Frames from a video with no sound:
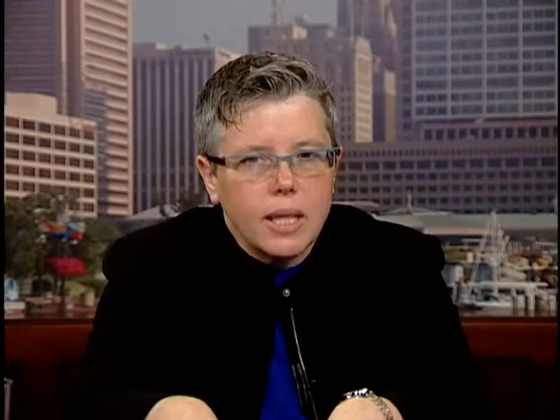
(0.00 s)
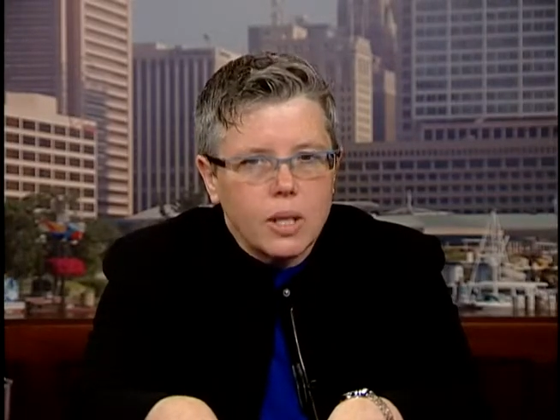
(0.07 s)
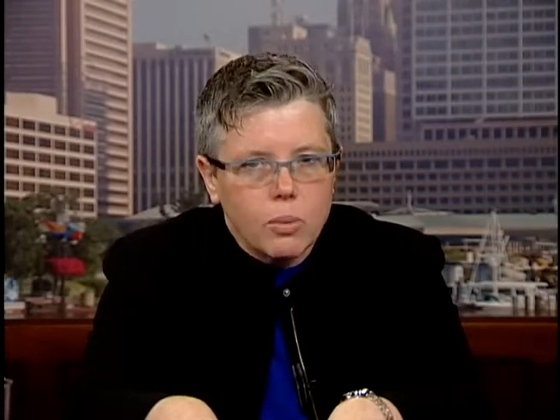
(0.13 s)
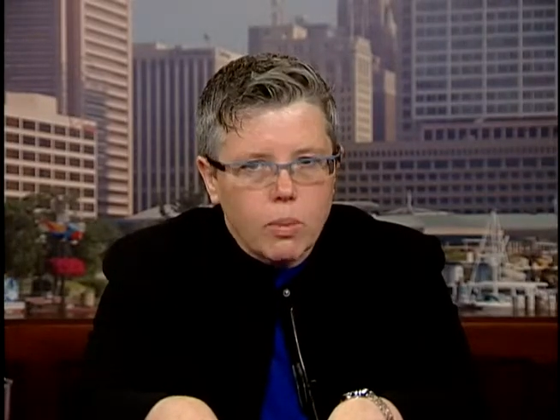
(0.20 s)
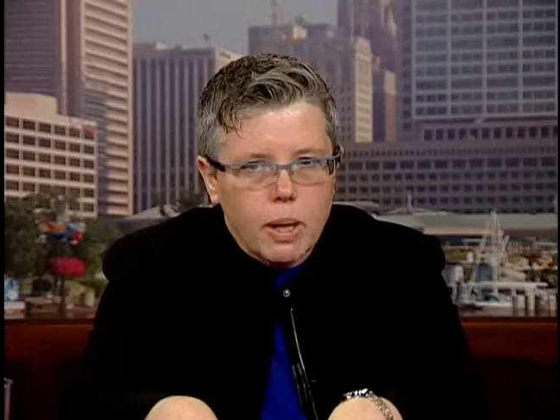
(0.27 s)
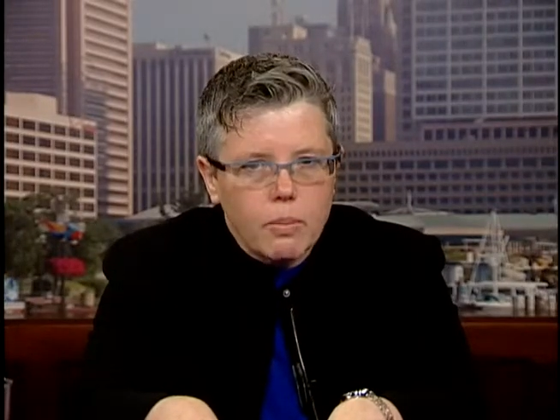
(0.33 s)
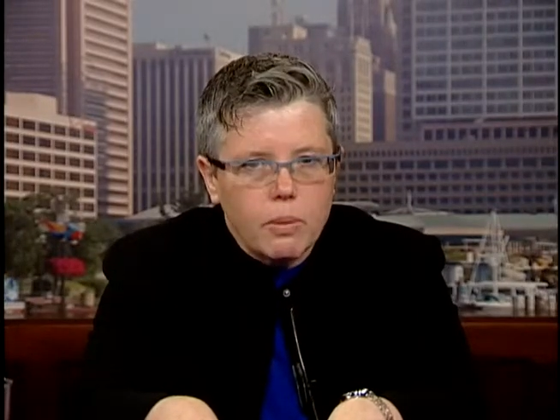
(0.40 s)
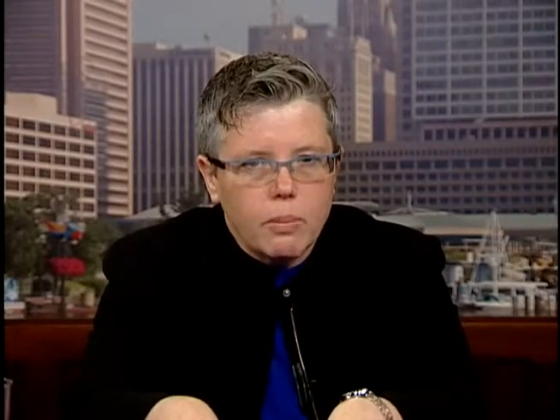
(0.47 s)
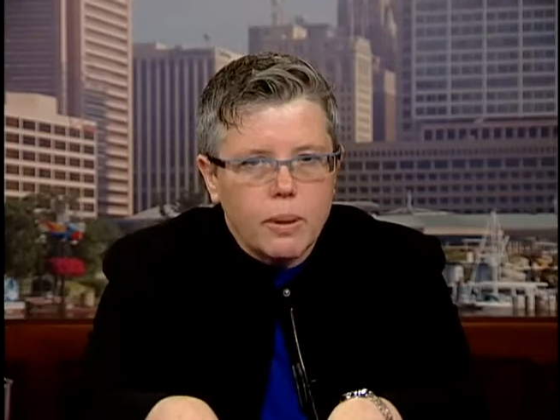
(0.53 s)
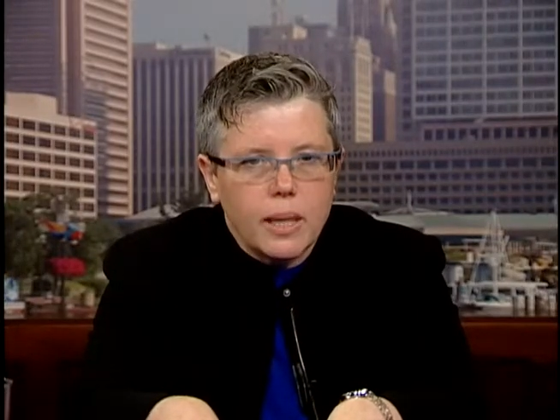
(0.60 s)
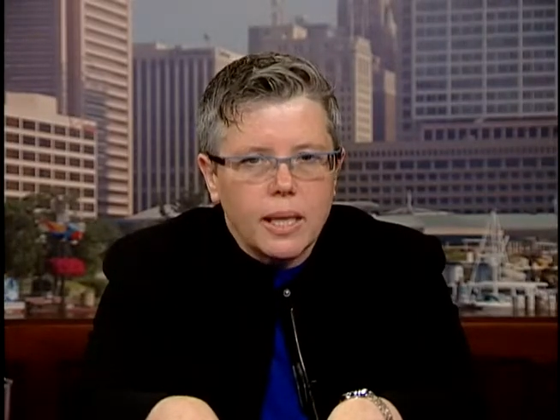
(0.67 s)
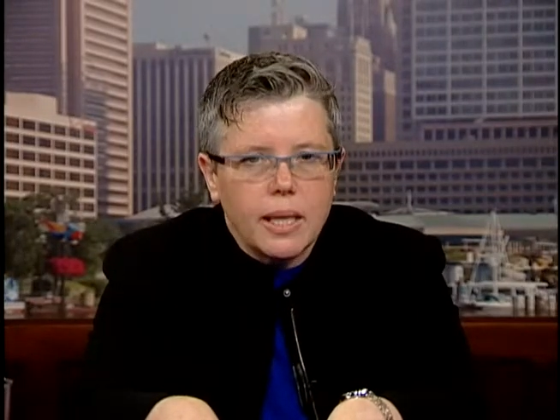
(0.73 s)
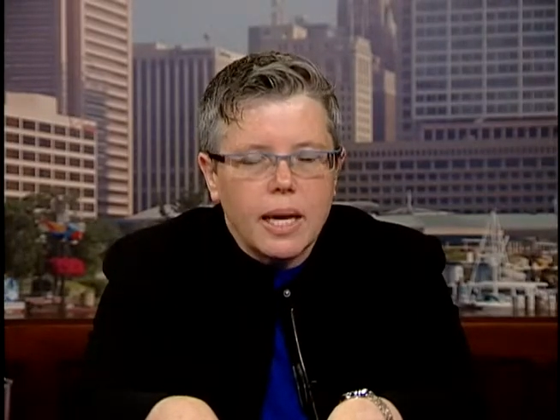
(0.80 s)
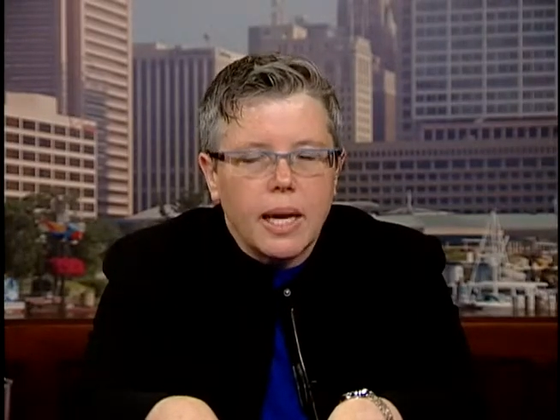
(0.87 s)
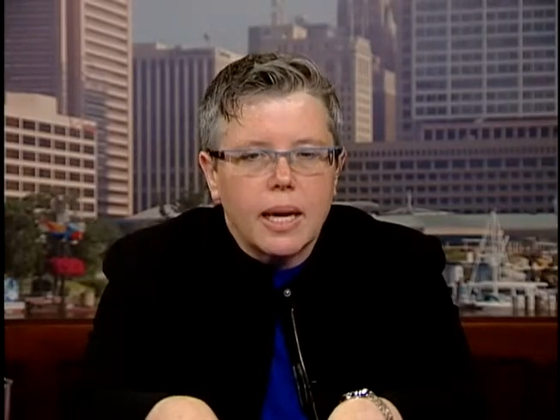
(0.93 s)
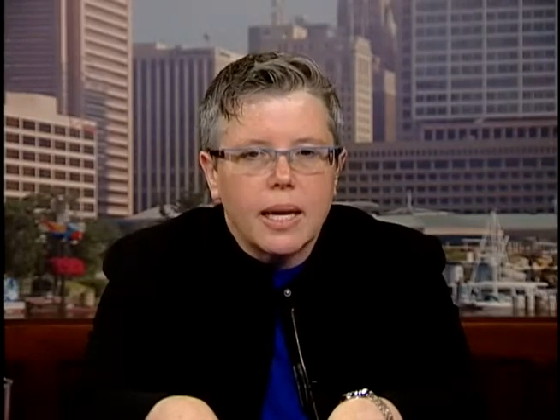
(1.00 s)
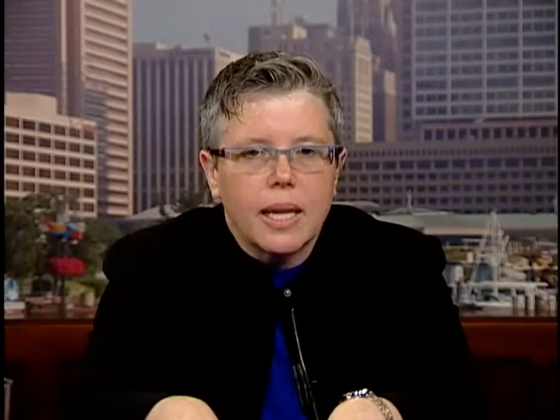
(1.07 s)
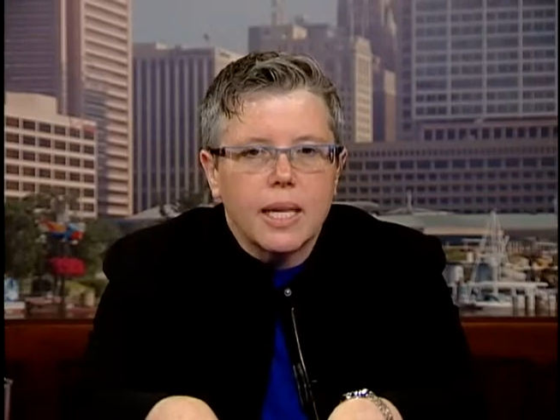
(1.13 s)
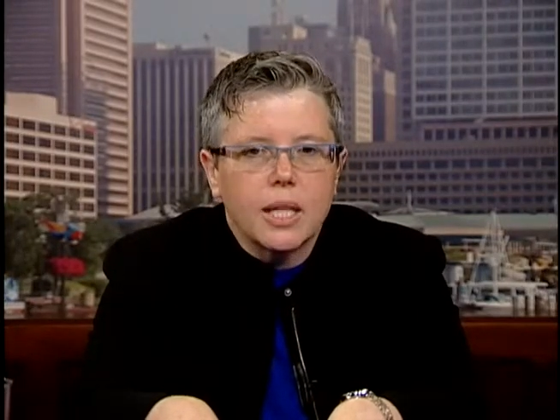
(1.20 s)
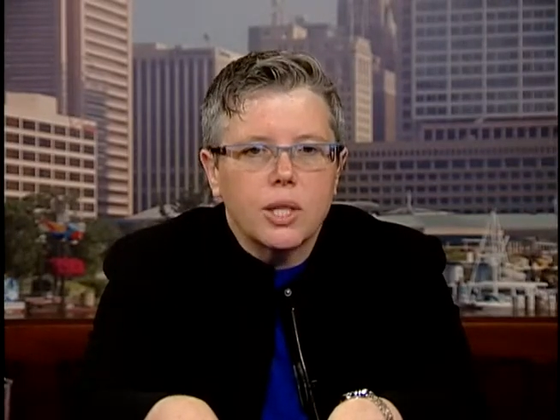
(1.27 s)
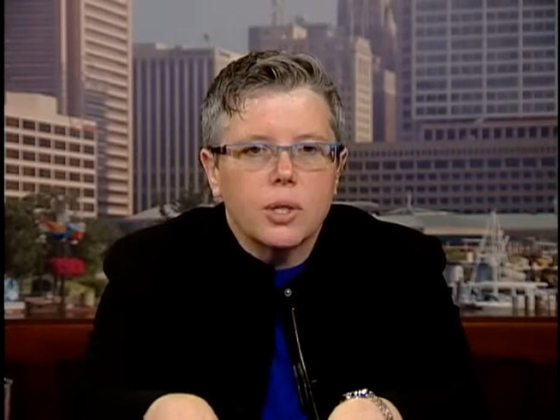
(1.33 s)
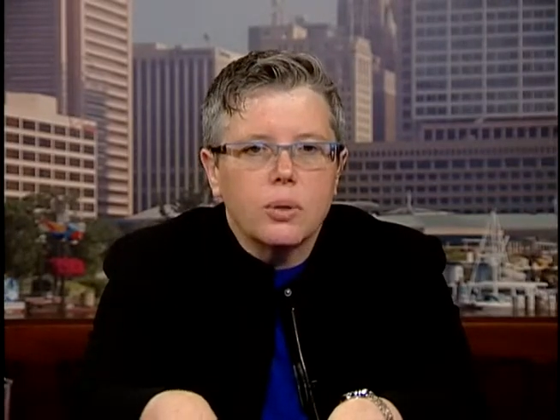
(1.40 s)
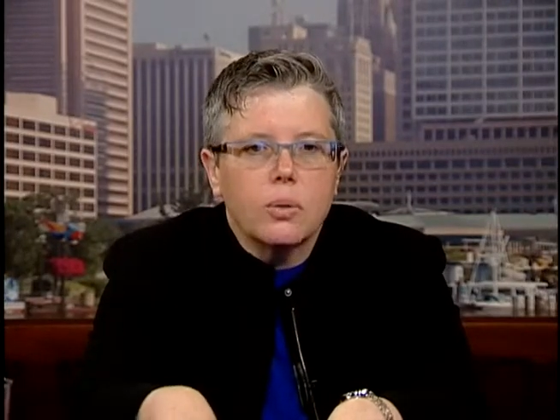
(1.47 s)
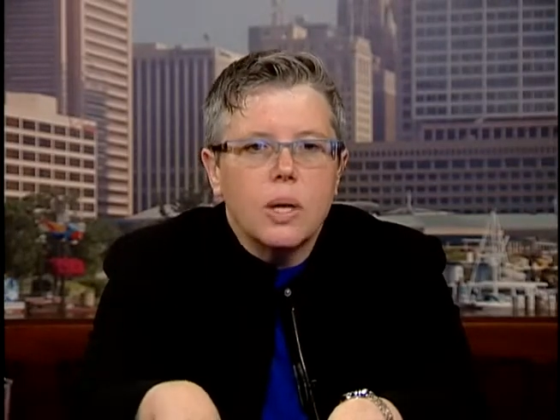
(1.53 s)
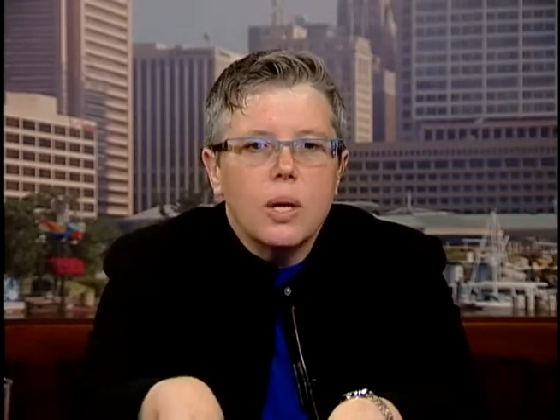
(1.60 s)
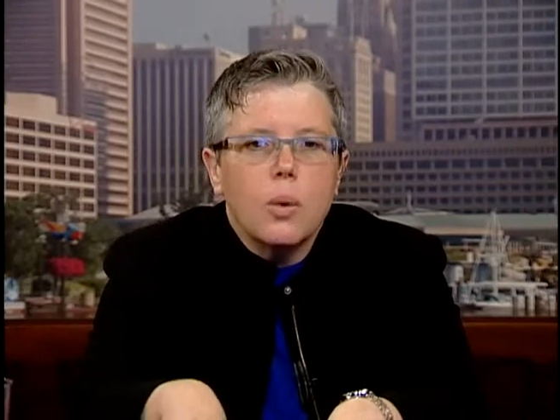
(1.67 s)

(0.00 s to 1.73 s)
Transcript: is probably an issue.